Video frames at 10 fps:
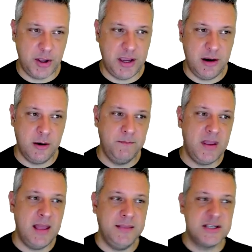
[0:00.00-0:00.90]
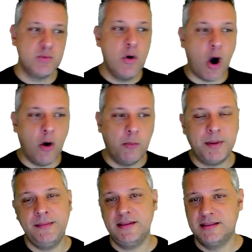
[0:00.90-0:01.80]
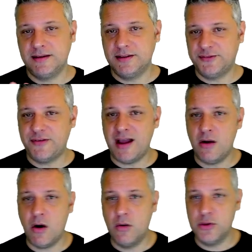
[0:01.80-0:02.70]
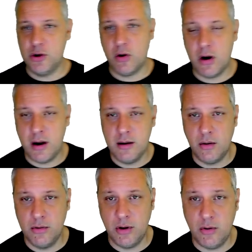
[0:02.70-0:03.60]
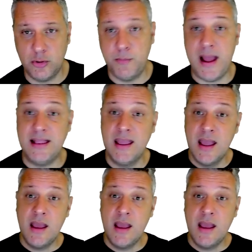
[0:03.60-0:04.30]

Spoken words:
here, and this will open the file on your notepad.